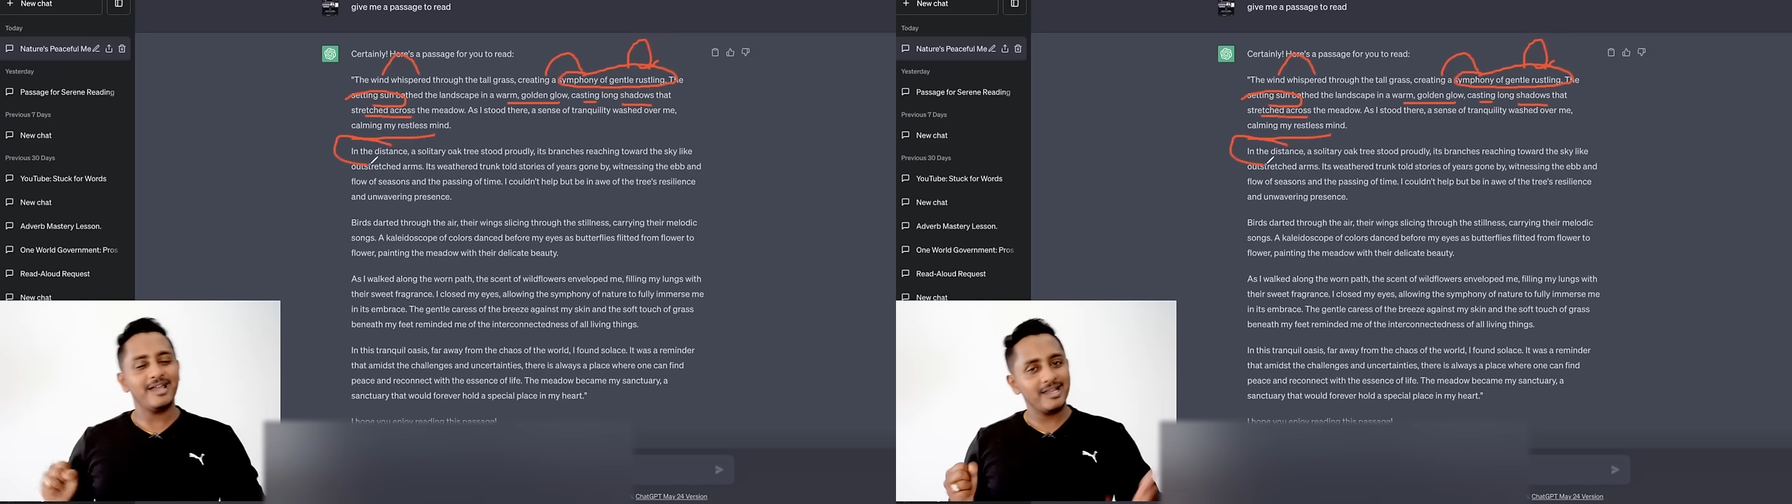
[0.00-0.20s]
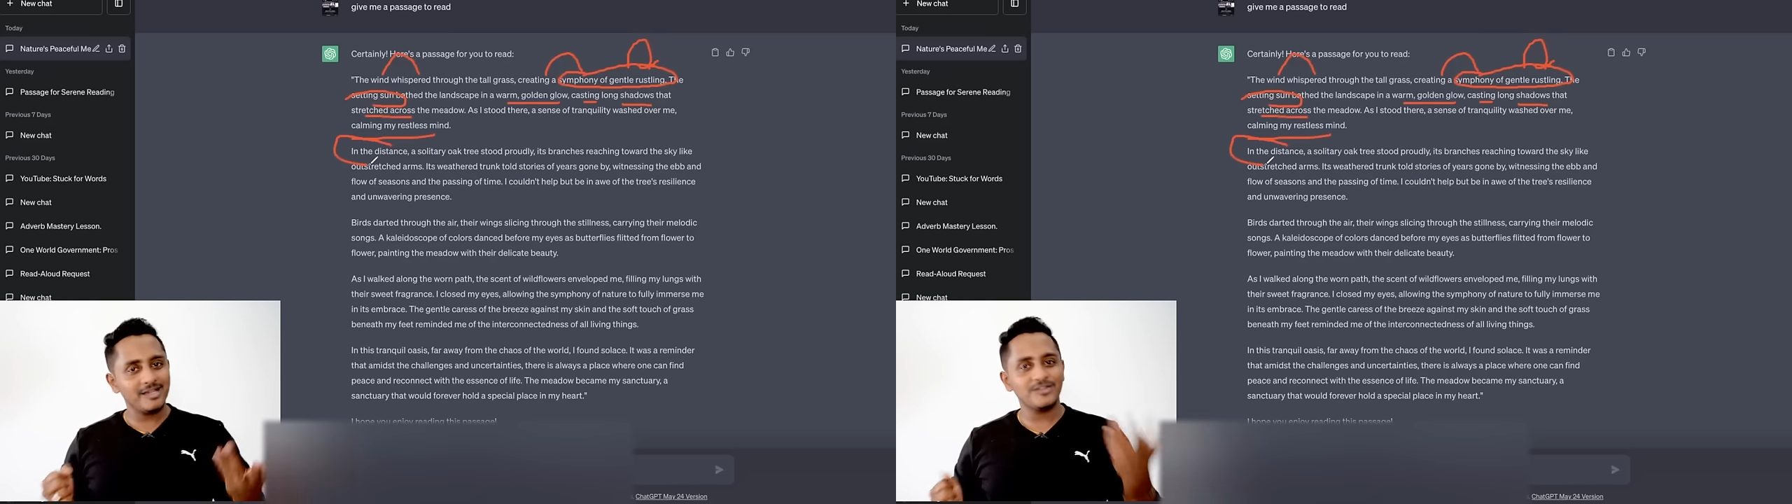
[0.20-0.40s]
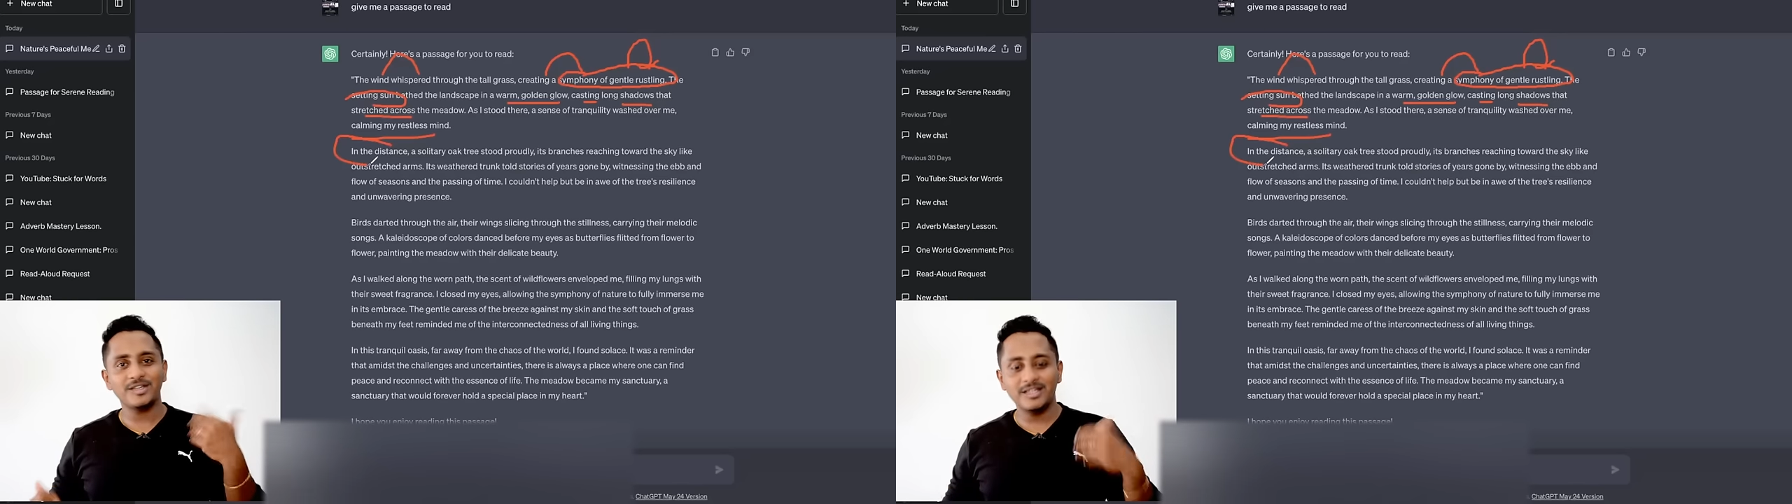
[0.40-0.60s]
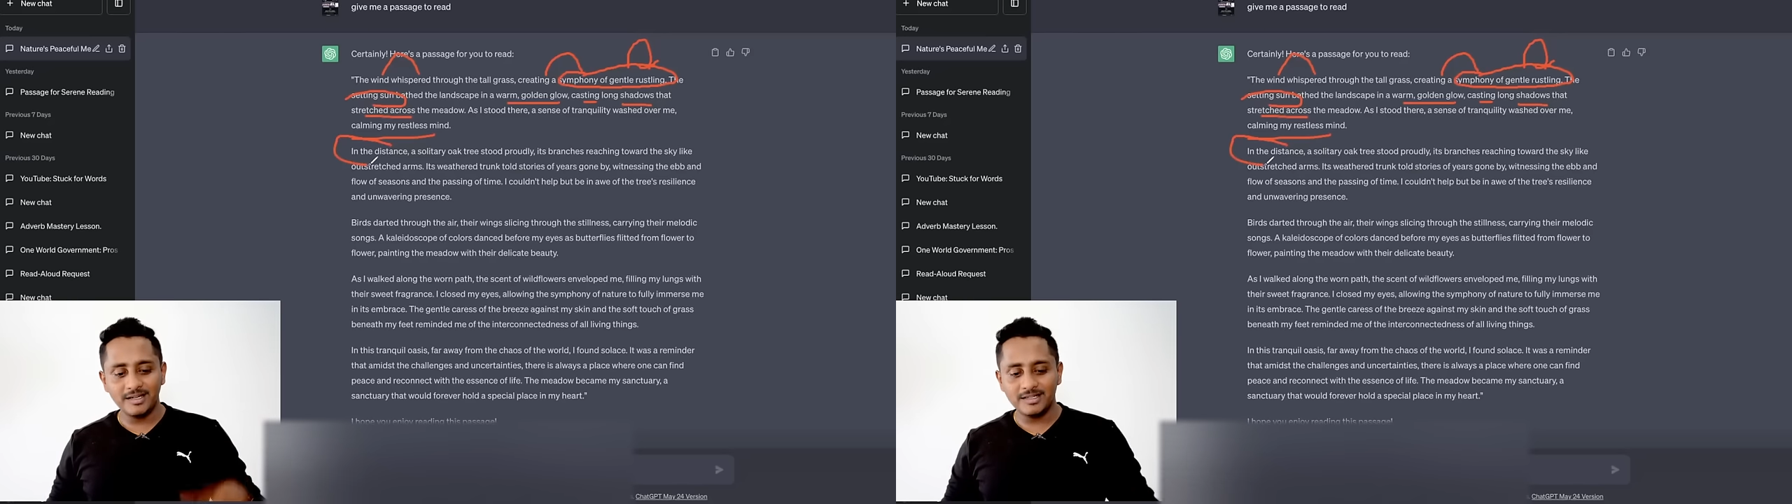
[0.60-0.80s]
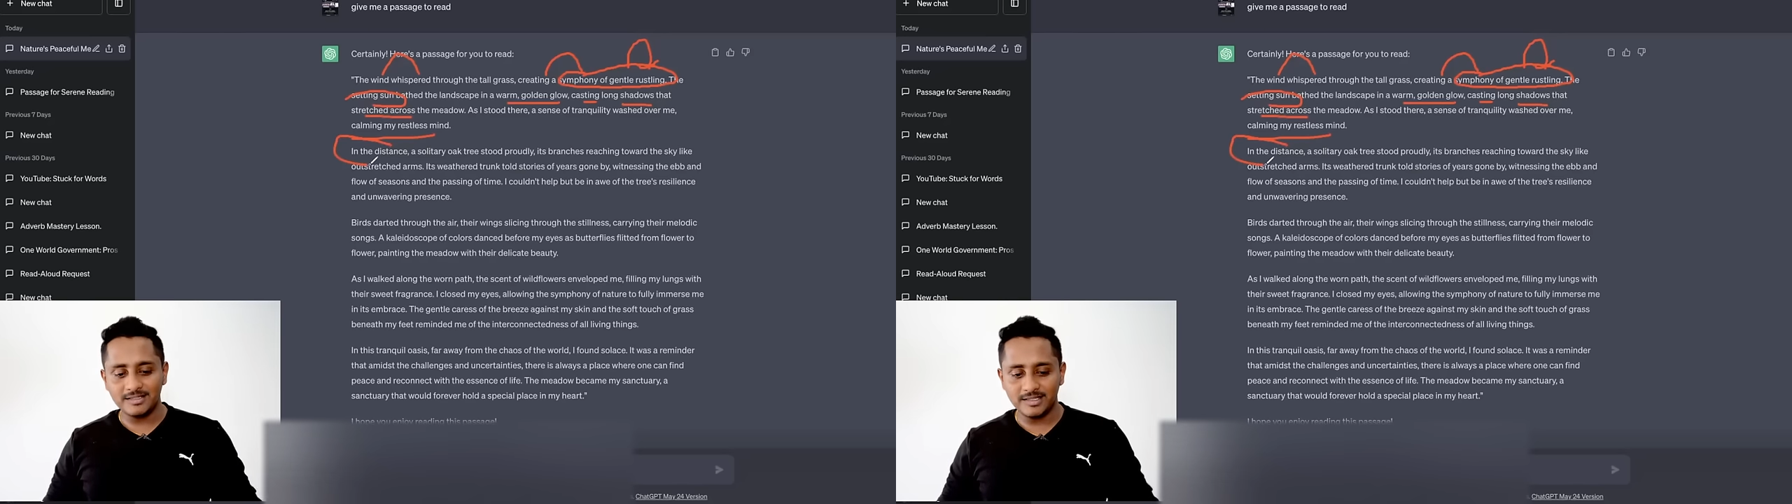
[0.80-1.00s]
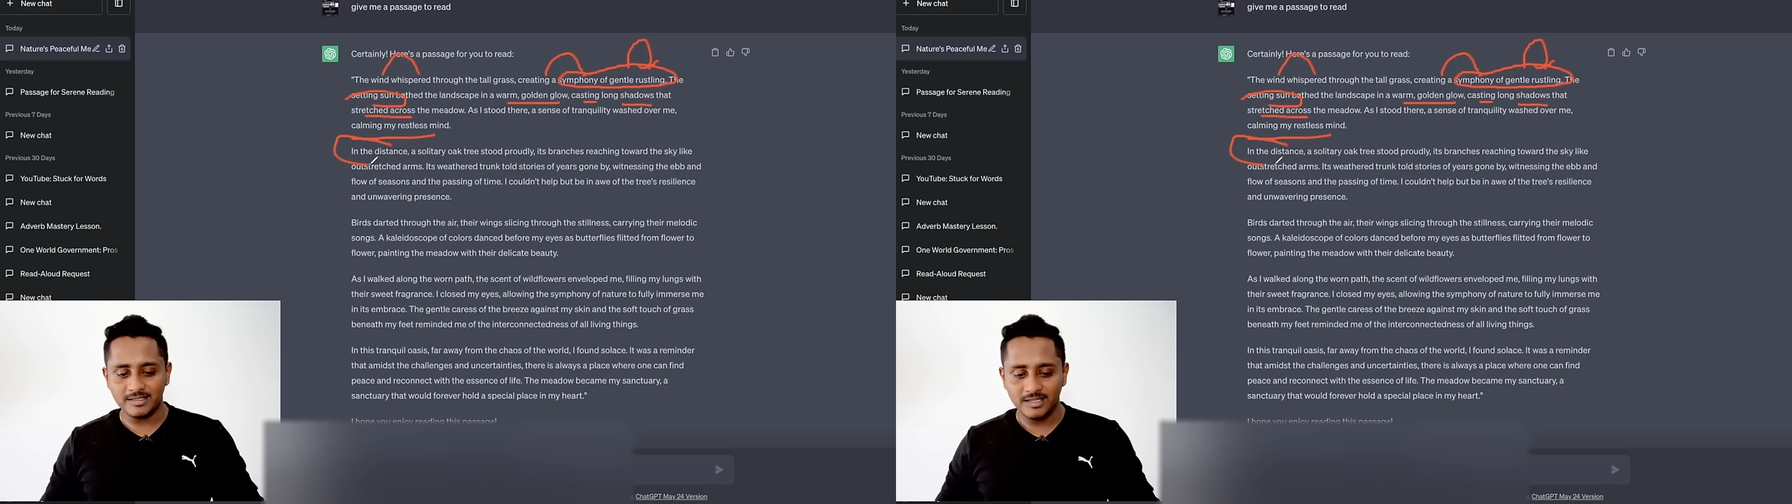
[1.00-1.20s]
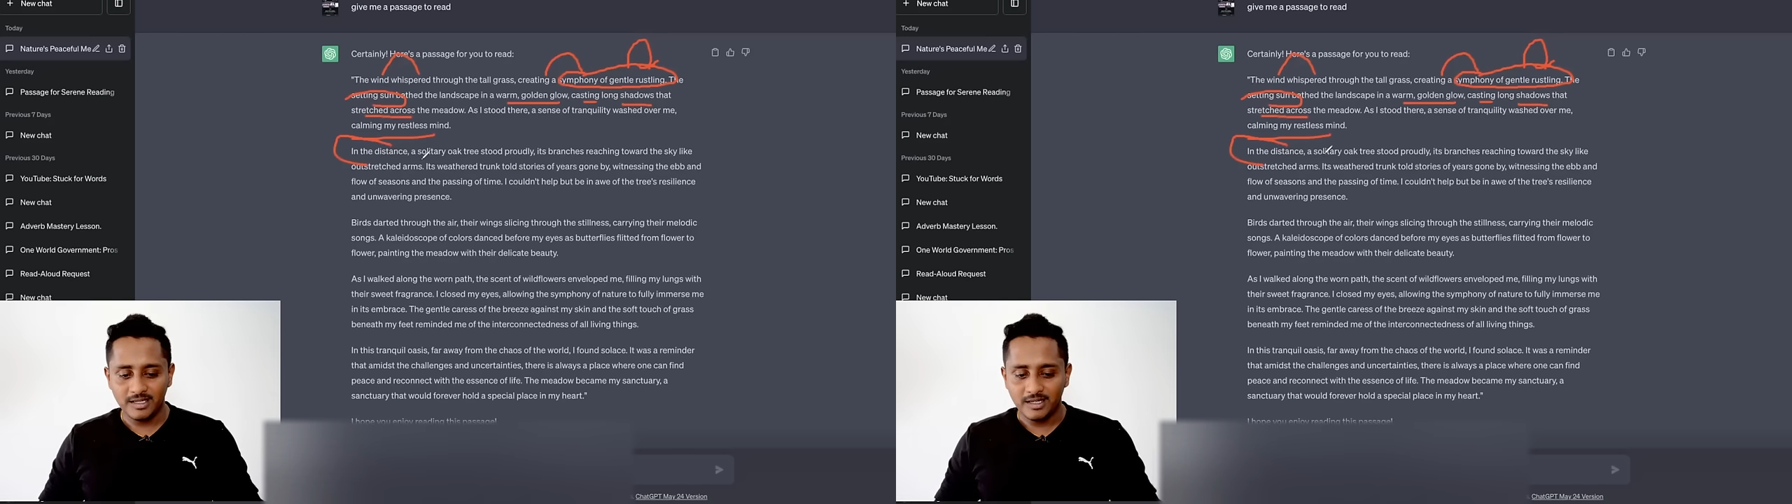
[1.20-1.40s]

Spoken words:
collocation. In the distance,